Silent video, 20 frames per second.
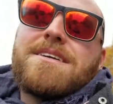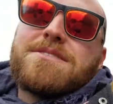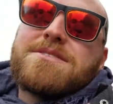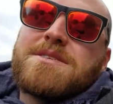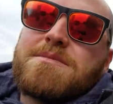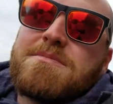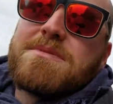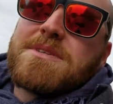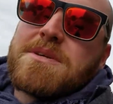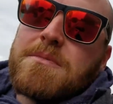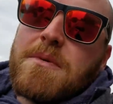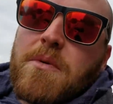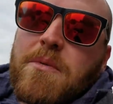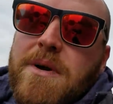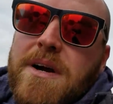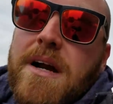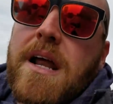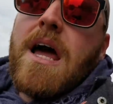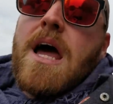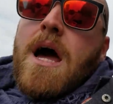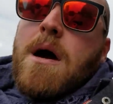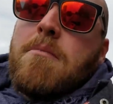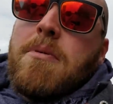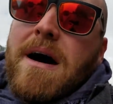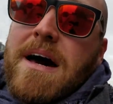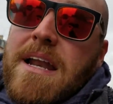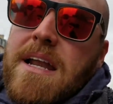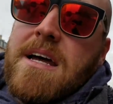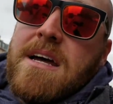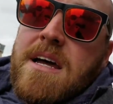don't know, it seems a little bit weird.
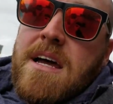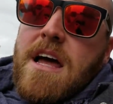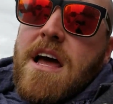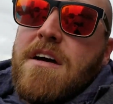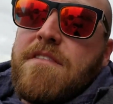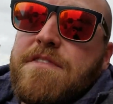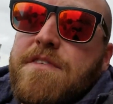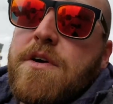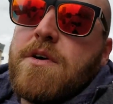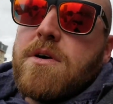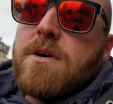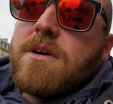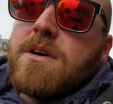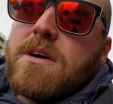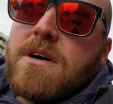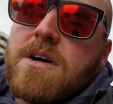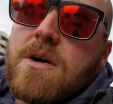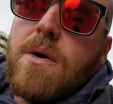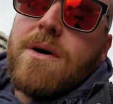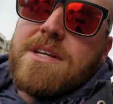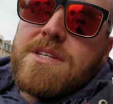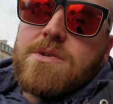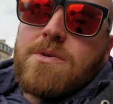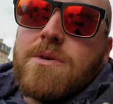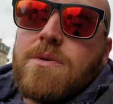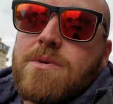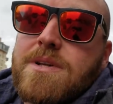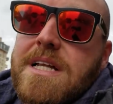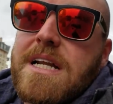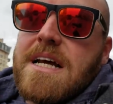But if you're going
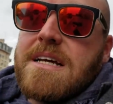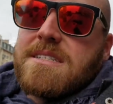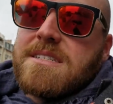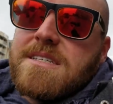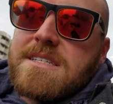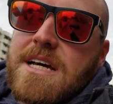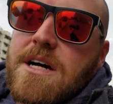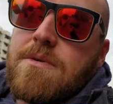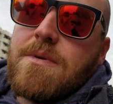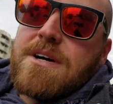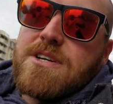to a really nice sit down